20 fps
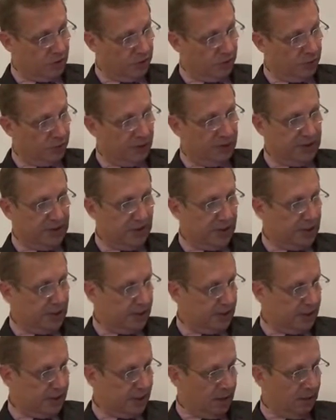3 tenants,
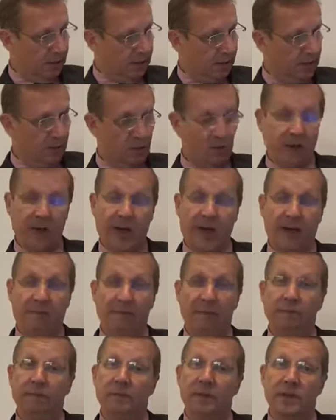so it will have
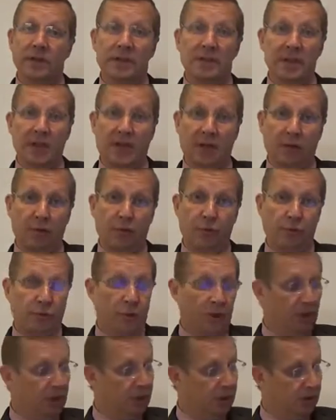tenant 3,
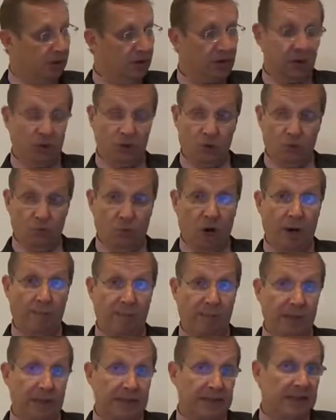so you might
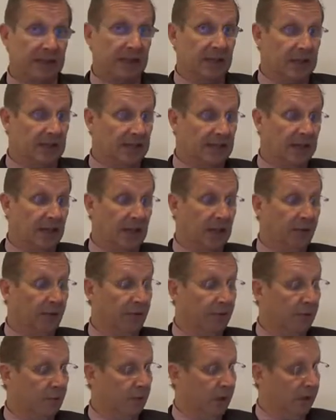be listed as tenant
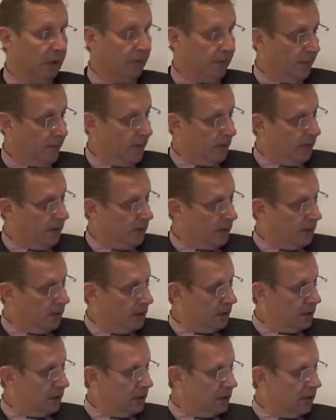
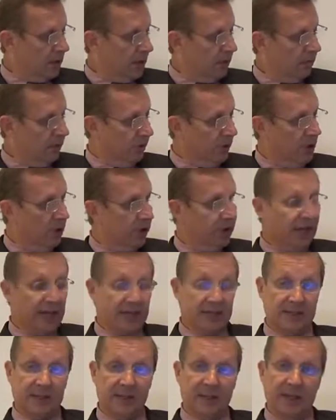3. Down below it
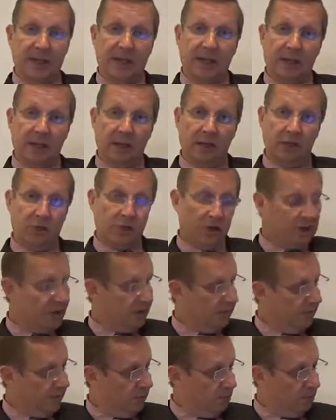has the legal address
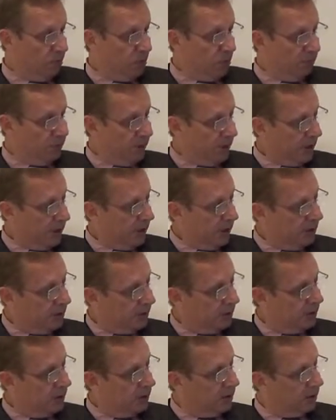of the property,
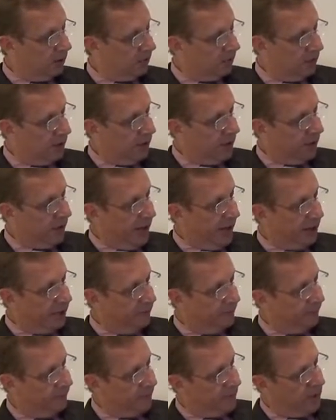below that.
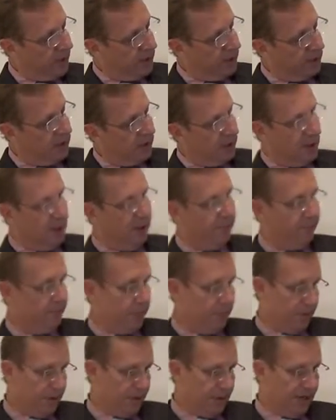
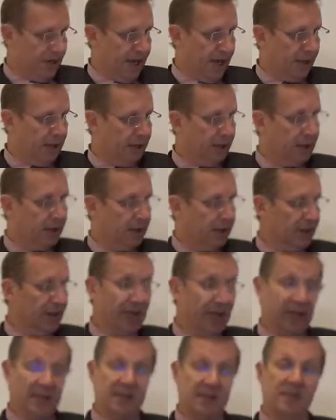Further down it
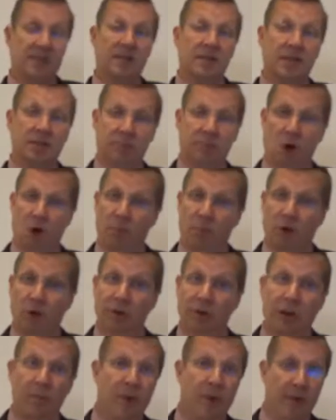has the mobile
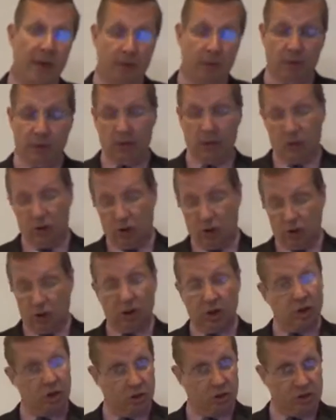number that we can
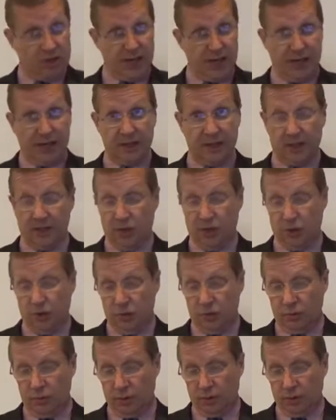contact you,